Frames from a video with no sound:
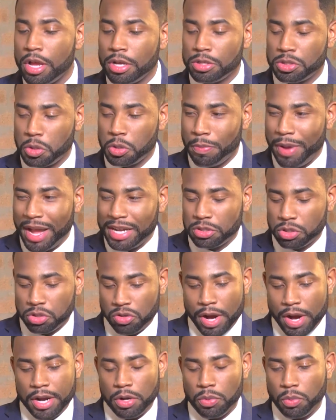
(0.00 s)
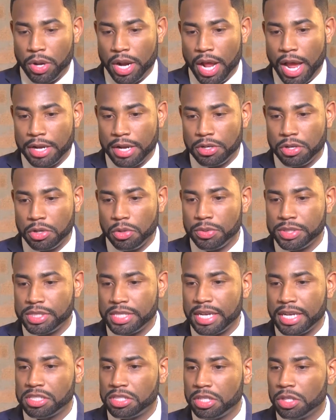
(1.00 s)
So by trade, what I do is
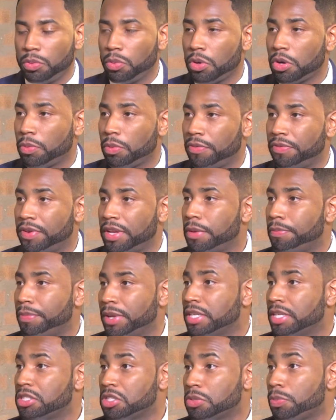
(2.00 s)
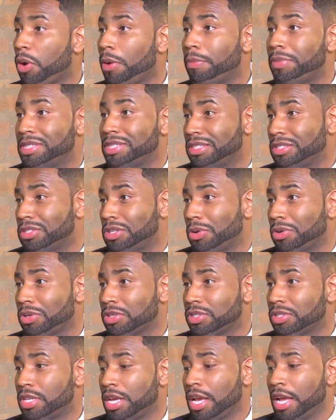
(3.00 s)
actually work with independent small business
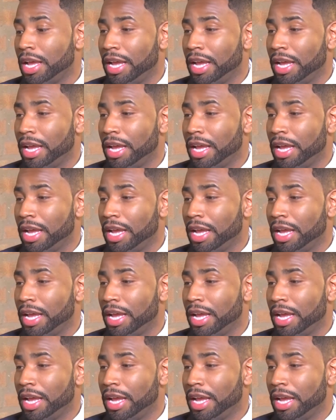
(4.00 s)
owners